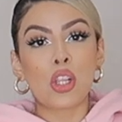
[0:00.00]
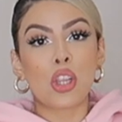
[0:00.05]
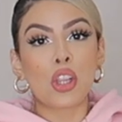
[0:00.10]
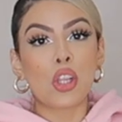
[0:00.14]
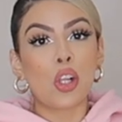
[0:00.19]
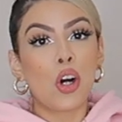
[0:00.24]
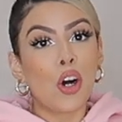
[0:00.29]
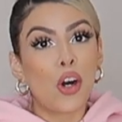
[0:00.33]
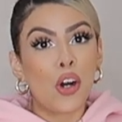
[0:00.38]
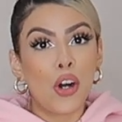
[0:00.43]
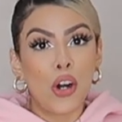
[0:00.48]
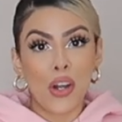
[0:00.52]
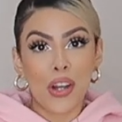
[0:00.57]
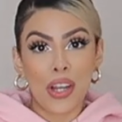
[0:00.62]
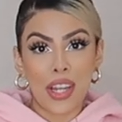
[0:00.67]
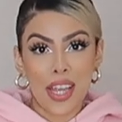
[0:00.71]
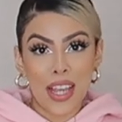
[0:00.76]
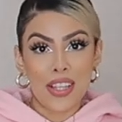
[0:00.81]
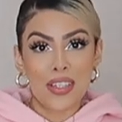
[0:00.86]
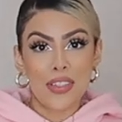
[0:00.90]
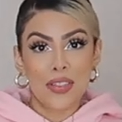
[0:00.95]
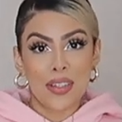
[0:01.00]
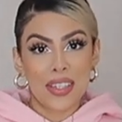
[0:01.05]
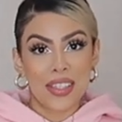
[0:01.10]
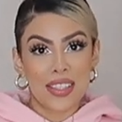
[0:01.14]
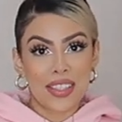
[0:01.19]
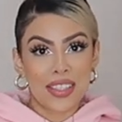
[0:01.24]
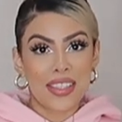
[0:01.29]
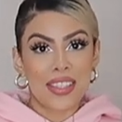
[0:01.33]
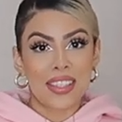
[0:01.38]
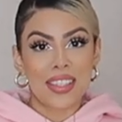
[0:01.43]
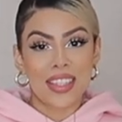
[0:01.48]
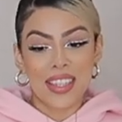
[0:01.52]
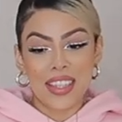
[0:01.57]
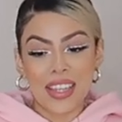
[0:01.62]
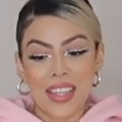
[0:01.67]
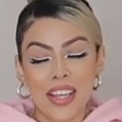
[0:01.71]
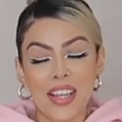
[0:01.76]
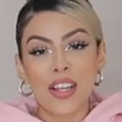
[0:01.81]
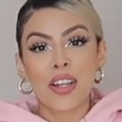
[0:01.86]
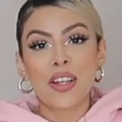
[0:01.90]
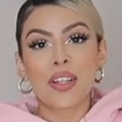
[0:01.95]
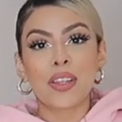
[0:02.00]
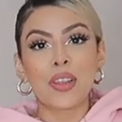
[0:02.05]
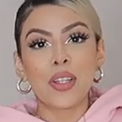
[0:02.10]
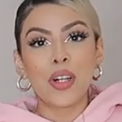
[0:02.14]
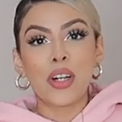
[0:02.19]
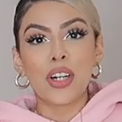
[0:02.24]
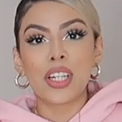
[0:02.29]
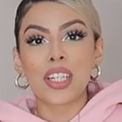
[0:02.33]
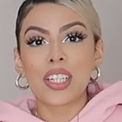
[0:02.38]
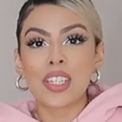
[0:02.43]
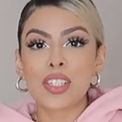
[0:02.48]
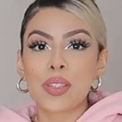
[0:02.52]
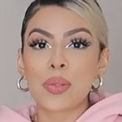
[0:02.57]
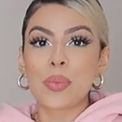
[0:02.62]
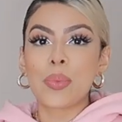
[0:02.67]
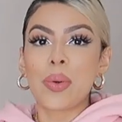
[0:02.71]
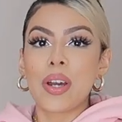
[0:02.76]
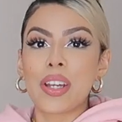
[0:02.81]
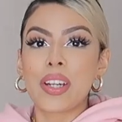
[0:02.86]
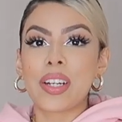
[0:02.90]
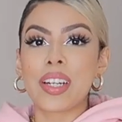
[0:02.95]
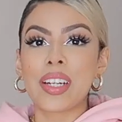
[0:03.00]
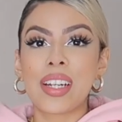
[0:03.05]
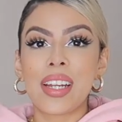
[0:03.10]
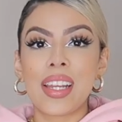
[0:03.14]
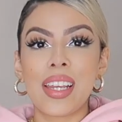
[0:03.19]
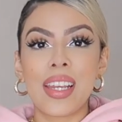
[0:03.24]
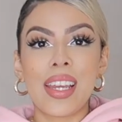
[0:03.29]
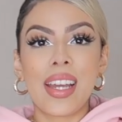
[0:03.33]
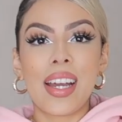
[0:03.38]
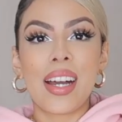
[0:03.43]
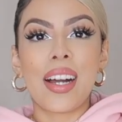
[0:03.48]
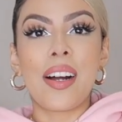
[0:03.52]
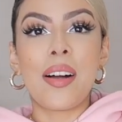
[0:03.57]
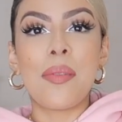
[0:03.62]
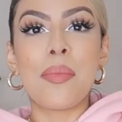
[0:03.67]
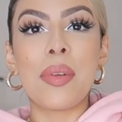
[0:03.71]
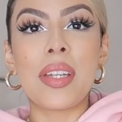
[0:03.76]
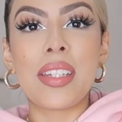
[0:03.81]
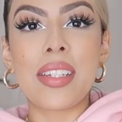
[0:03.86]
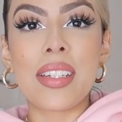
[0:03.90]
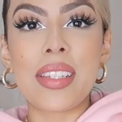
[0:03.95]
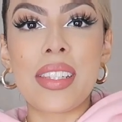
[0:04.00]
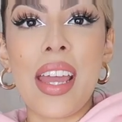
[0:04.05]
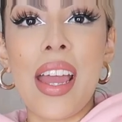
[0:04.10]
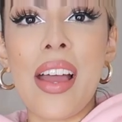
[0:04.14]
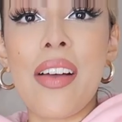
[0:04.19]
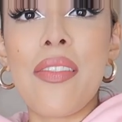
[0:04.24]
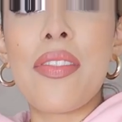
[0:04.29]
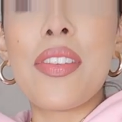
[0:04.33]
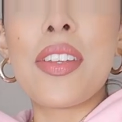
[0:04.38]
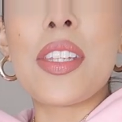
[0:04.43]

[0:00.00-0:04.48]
long, as you guys can see, long sweater. It does have